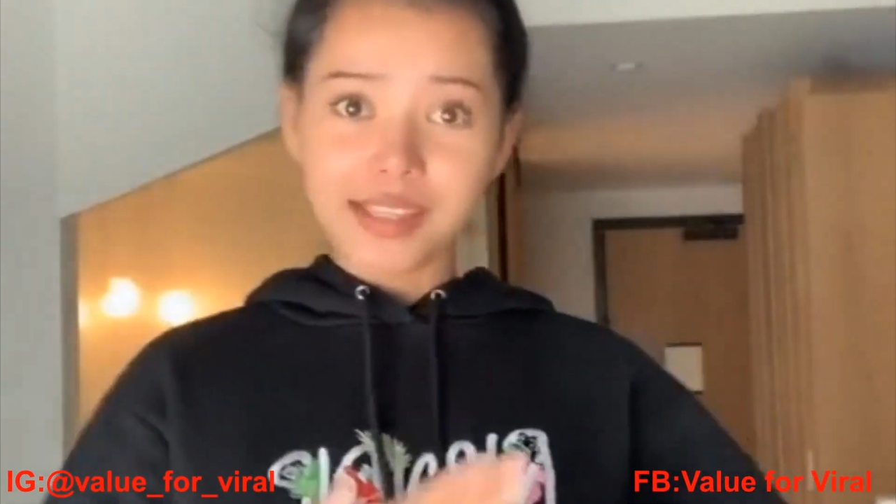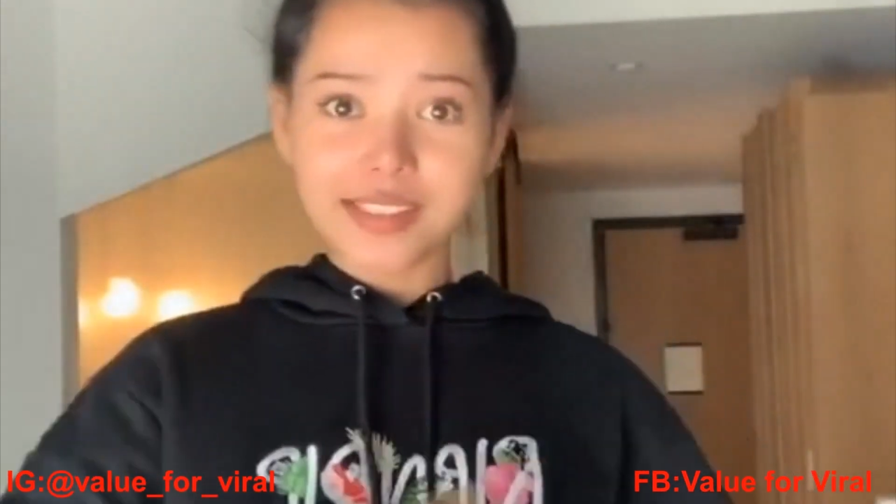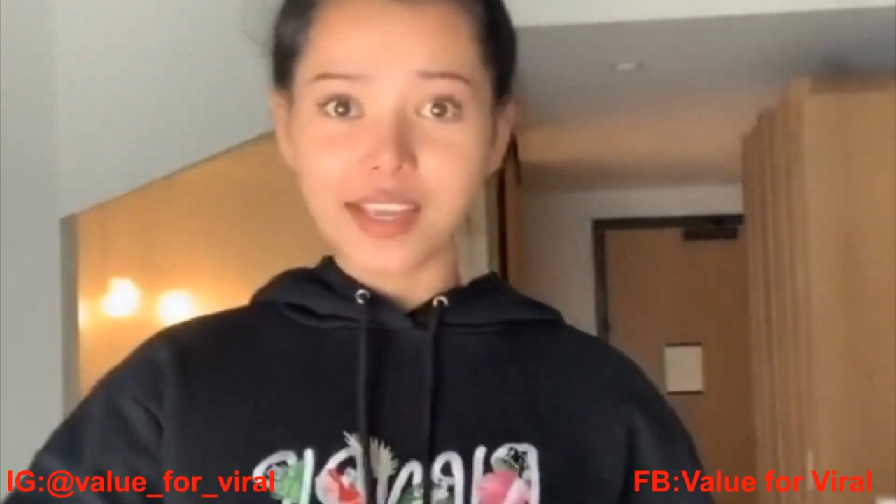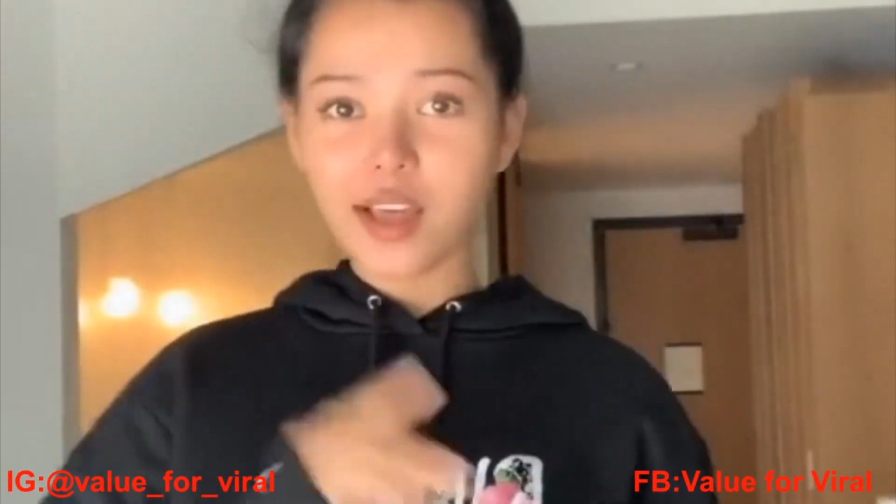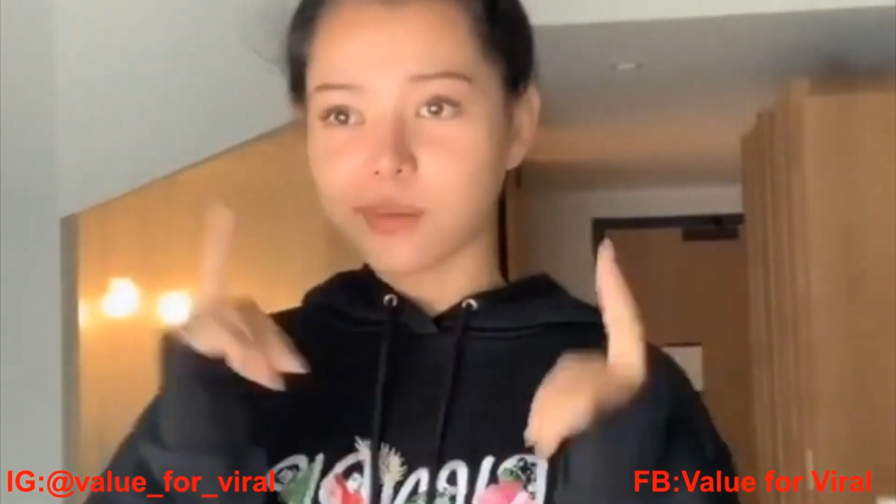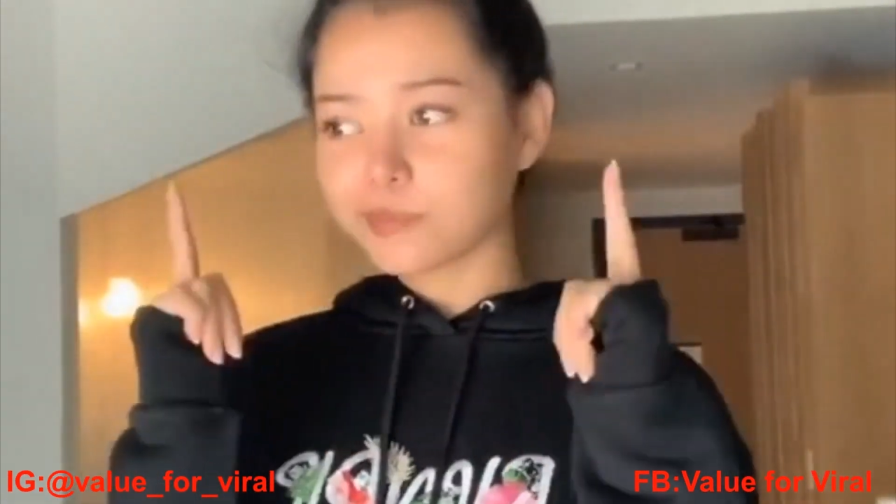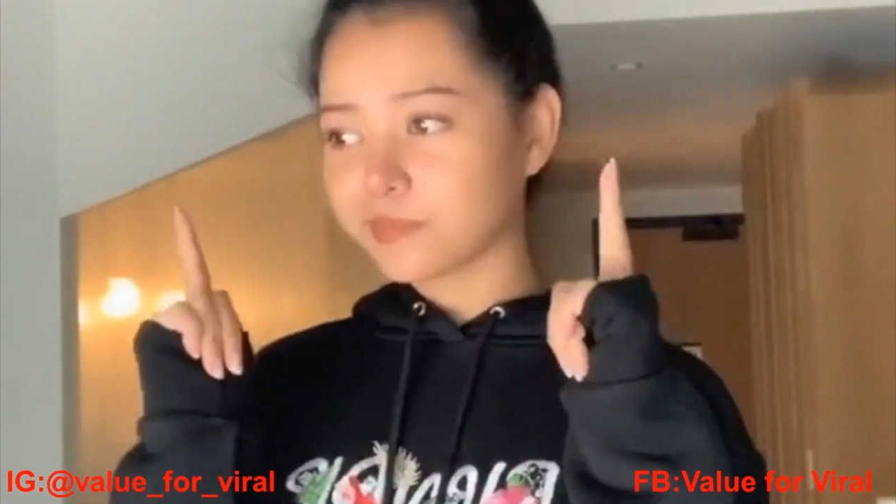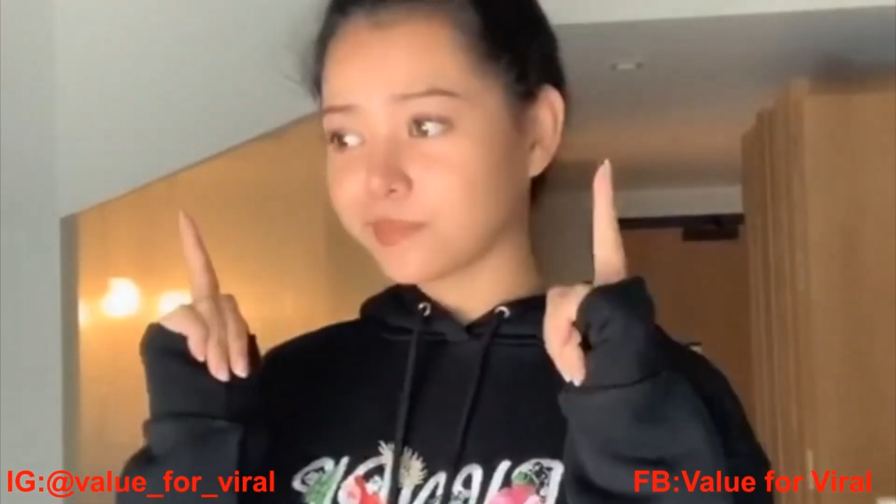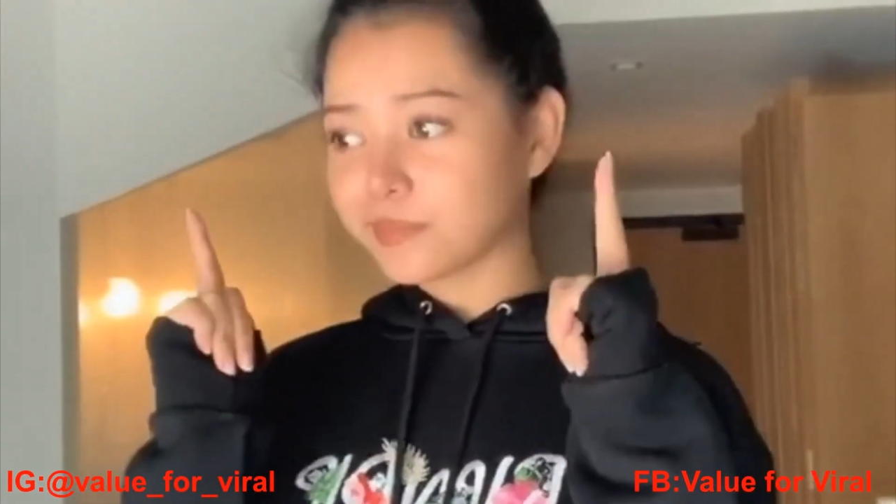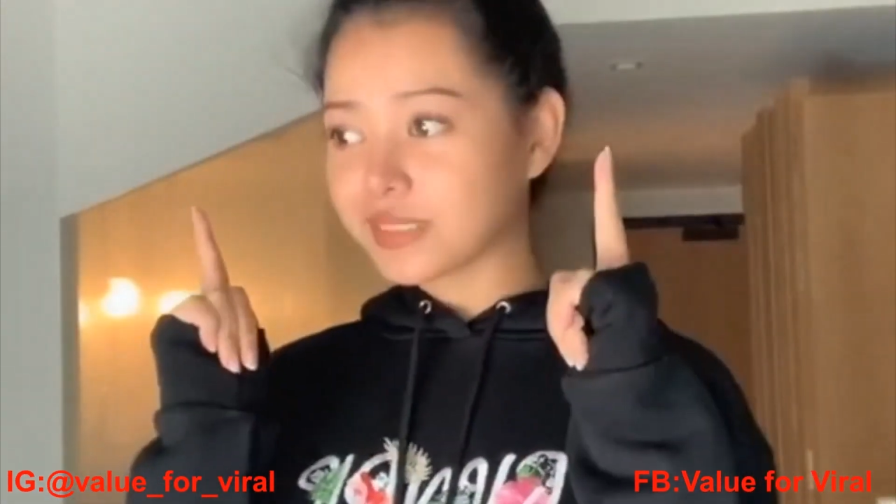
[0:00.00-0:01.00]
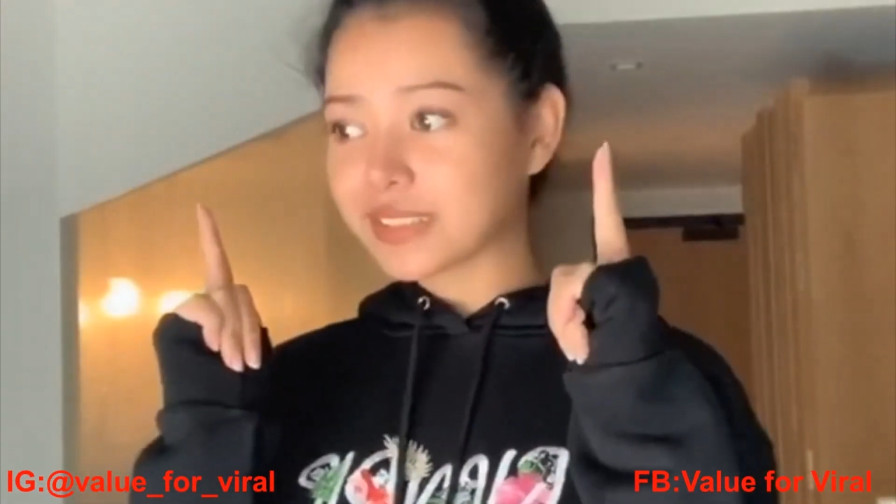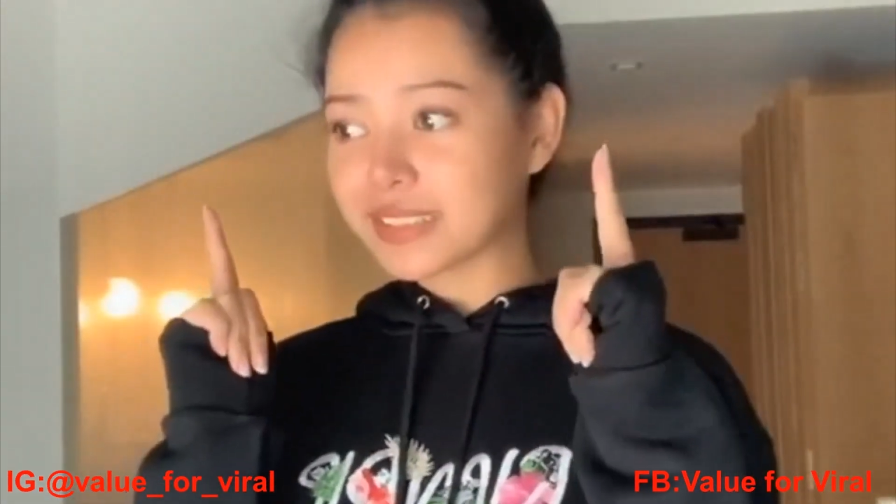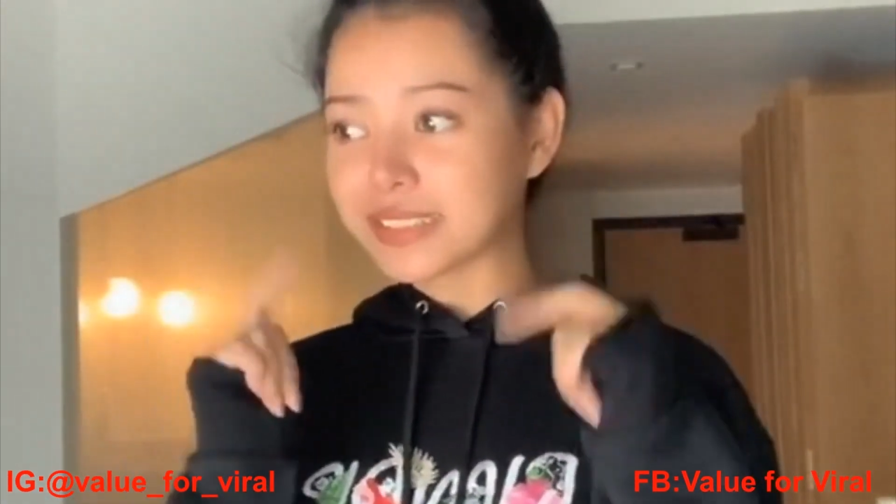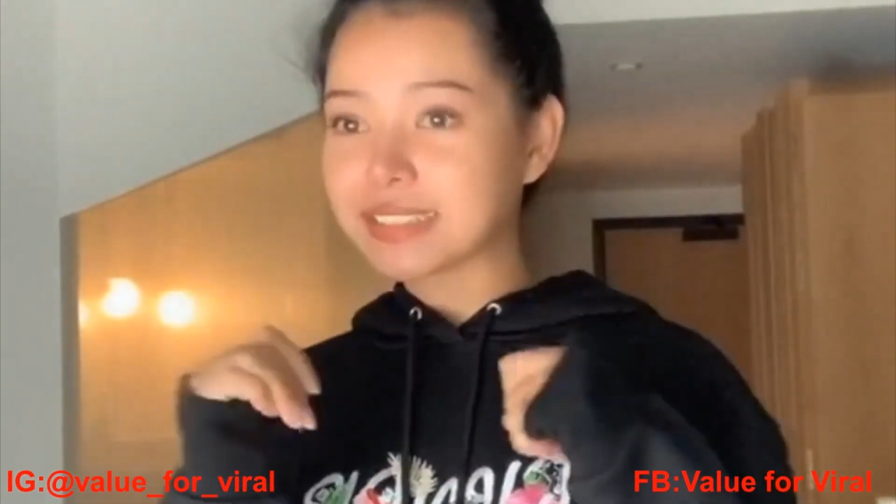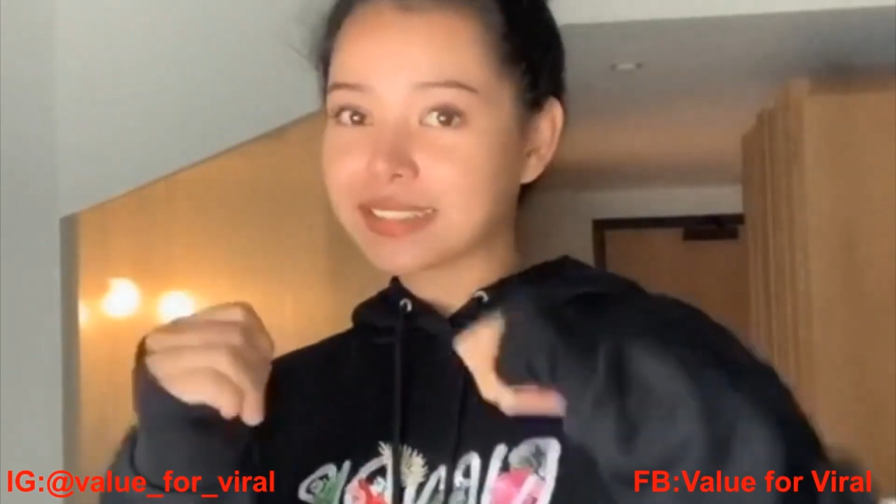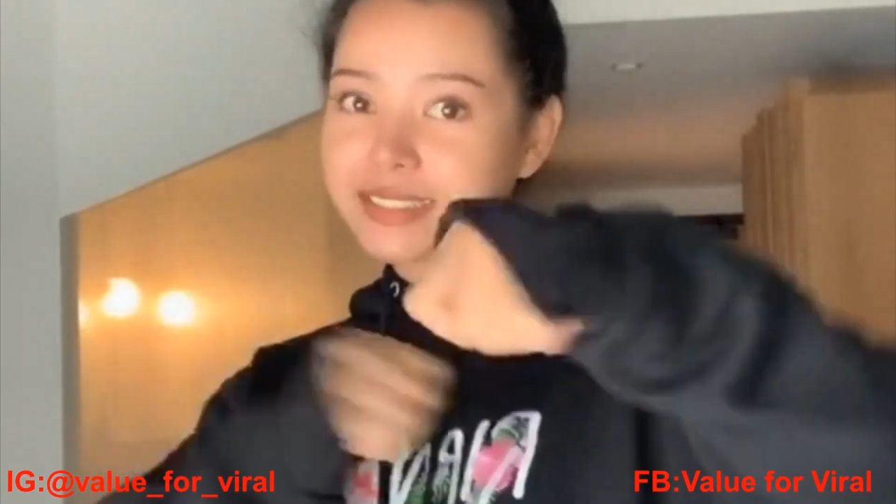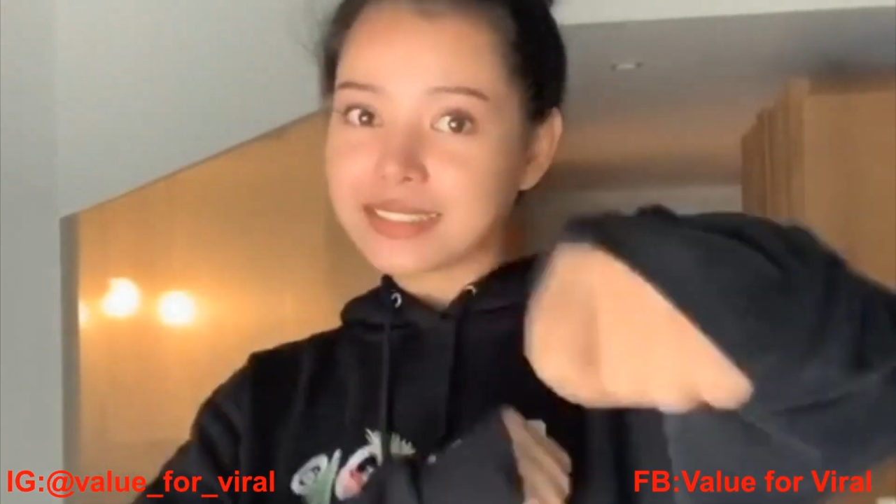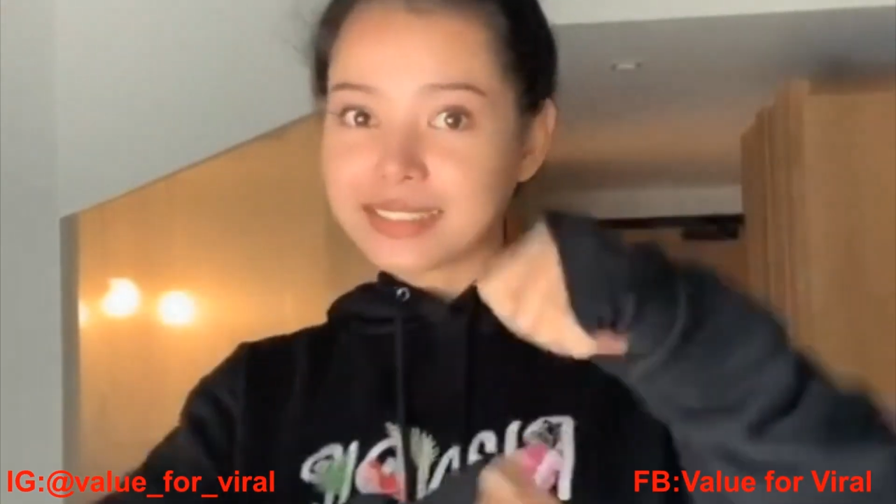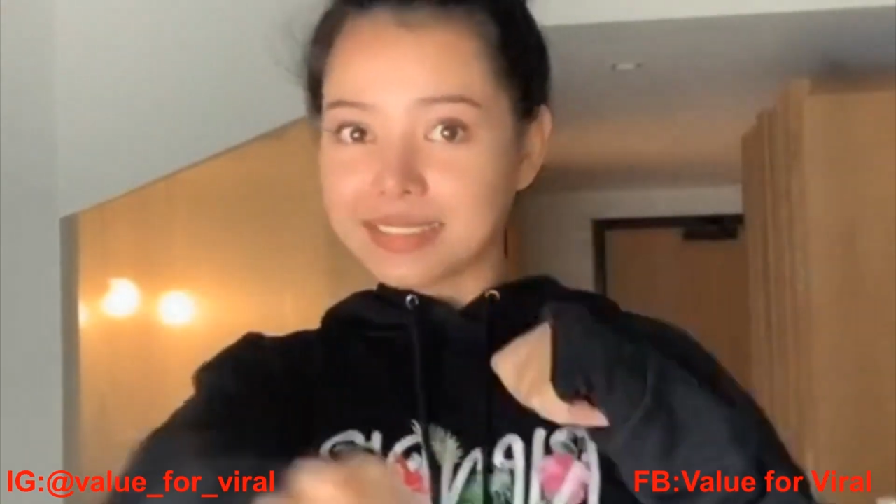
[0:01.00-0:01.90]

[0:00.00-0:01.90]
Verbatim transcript: and if you look at this